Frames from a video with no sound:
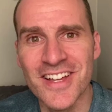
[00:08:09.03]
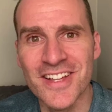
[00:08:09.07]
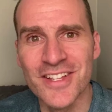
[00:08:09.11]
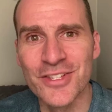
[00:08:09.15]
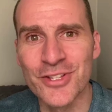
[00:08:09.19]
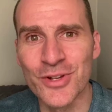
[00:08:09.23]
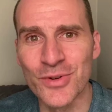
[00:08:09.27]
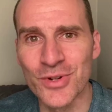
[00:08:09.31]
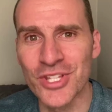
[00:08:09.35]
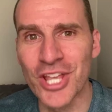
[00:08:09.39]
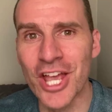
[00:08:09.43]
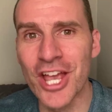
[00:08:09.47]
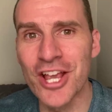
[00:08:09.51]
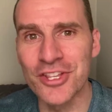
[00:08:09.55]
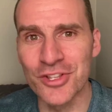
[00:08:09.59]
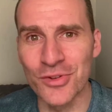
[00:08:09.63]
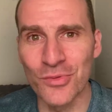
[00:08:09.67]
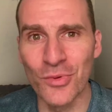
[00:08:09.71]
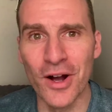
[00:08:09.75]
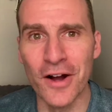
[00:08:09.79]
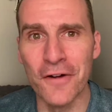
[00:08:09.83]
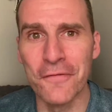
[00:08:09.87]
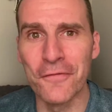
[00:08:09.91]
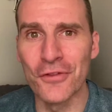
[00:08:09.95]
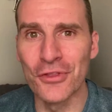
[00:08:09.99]
so it takes a
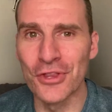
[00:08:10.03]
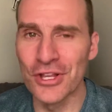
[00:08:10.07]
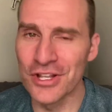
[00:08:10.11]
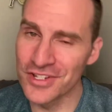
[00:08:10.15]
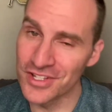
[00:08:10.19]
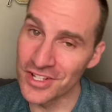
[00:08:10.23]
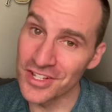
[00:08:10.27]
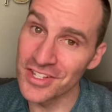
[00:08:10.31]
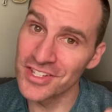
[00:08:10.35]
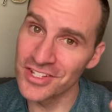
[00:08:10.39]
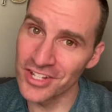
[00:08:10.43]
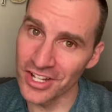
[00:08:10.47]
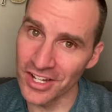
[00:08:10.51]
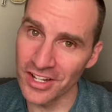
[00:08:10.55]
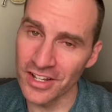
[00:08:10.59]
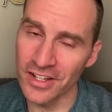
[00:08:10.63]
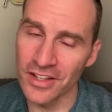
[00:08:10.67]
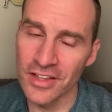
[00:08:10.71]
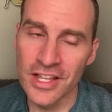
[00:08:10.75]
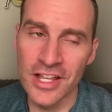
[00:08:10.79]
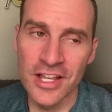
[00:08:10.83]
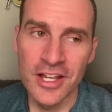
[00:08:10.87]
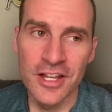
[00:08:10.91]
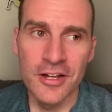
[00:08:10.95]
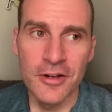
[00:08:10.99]
while for things to stick.
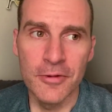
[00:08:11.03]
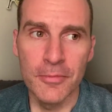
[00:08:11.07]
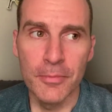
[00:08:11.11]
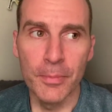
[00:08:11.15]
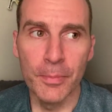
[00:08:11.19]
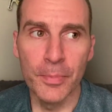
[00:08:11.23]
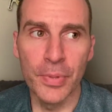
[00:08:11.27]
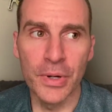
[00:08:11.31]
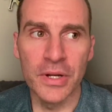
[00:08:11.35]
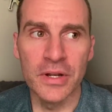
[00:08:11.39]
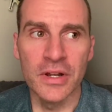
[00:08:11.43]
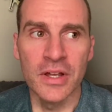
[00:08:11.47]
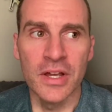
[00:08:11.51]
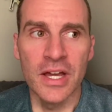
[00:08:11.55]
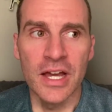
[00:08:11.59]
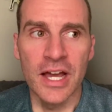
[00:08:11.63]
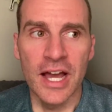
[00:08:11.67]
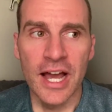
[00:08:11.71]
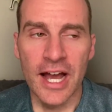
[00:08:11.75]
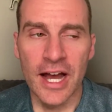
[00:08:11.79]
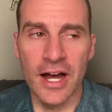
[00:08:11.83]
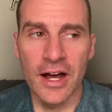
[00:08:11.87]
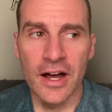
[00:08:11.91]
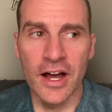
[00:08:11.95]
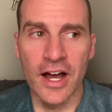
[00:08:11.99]
But
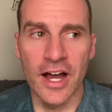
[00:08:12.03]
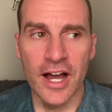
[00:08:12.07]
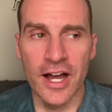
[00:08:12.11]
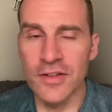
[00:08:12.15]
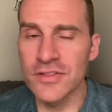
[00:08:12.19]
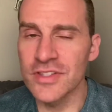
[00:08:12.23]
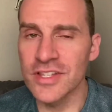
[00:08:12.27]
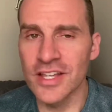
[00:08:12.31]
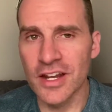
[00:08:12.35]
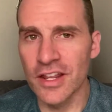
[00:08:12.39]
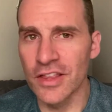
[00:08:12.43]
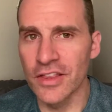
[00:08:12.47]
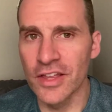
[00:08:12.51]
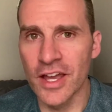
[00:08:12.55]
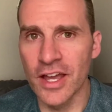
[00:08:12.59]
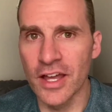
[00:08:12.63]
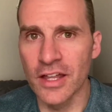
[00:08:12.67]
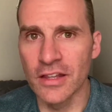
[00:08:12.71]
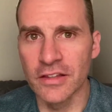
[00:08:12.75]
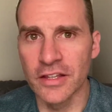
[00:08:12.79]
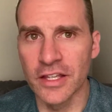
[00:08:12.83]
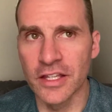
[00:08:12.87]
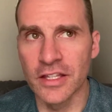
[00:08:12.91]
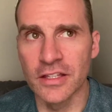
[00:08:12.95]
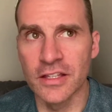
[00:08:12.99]
outside of
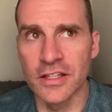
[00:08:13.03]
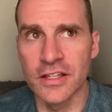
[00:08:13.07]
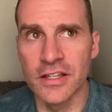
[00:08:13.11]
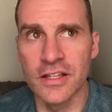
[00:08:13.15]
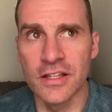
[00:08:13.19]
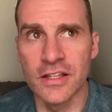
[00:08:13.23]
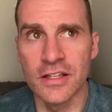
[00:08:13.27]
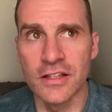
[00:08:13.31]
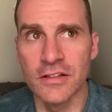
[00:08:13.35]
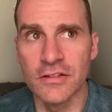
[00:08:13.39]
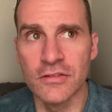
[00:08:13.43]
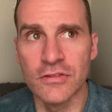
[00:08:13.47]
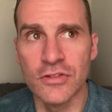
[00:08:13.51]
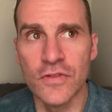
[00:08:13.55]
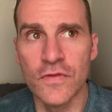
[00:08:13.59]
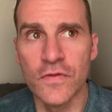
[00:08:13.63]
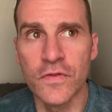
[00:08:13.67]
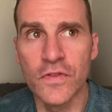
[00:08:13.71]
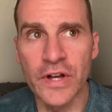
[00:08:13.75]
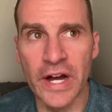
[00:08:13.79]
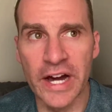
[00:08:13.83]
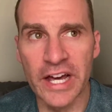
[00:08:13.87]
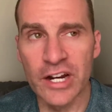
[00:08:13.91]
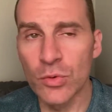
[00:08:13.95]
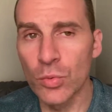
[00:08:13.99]
that, like,
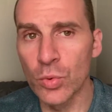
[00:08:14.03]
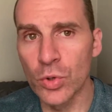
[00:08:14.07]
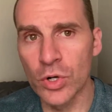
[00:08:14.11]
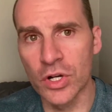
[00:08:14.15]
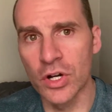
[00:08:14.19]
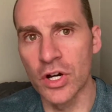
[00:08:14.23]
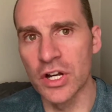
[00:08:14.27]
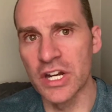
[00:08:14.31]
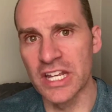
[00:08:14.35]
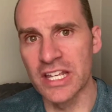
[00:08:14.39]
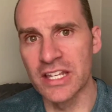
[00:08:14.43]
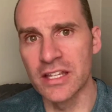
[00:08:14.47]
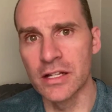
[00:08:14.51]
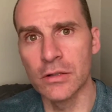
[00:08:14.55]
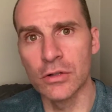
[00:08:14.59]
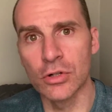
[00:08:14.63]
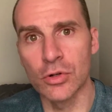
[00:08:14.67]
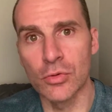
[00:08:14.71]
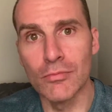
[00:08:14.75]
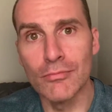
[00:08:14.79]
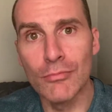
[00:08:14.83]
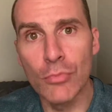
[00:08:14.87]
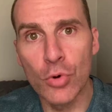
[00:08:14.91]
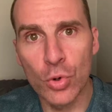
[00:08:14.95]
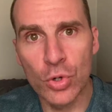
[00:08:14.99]
you've got to work on a
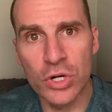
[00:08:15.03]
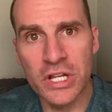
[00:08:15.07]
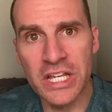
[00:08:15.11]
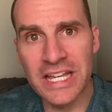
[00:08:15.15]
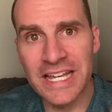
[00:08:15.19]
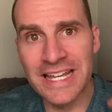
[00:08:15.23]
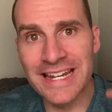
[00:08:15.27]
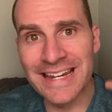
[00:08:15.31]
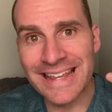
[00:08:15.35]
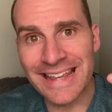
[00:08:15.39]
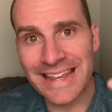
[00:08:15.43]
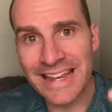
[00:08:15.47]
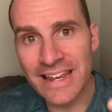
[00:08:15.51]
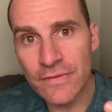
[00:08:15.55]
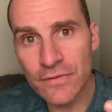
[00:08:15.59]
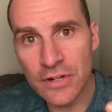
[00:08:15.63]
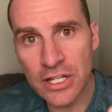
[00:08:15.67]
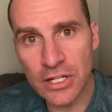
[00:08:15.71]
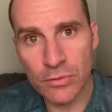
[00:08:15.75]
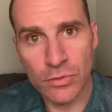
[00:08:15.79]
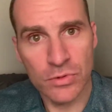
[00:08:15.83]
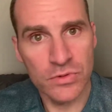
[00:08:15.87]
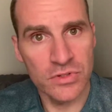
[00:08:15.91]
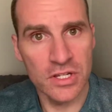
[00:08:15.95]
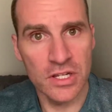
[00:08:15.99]
killer morning and
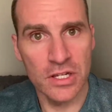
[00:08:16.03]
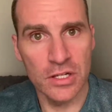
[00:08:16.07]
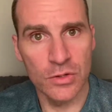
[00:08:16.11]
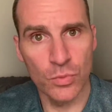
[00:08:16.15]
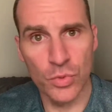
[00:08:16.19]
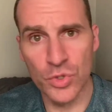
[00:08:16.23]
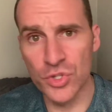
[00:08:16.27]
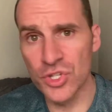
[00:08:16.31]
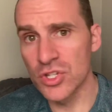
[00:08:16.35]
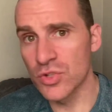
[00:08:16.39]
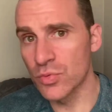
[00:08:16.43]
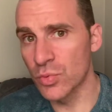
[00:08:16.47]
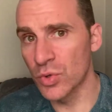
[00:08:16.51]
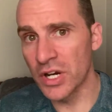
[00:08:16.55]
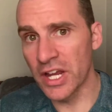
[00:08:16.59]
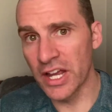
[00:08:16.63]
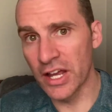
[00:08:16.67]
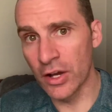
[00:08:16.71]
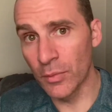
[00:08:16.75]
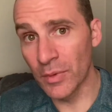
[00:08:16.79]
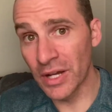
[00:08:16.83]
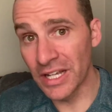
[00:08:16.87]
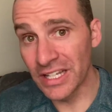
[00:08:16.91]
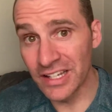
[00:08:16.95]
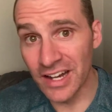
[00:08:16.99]
evening routine, which is what I
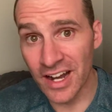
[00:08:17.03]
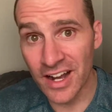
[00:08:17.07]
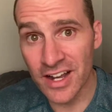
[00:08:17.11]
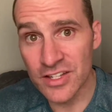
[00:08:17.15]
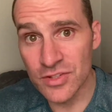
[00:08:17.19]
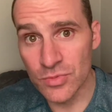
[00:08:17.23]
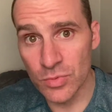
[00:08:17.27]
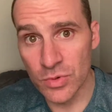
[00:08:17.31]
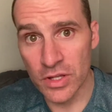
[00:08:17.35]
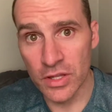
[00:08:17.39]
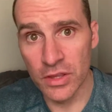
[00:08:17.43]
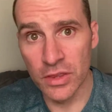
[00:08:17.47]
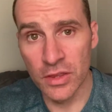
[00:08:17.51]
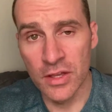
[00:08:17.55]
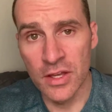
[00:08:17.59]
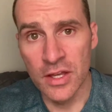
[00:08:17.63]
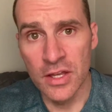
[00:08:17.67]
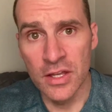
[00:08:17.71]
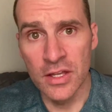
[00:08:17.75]
help my guys with.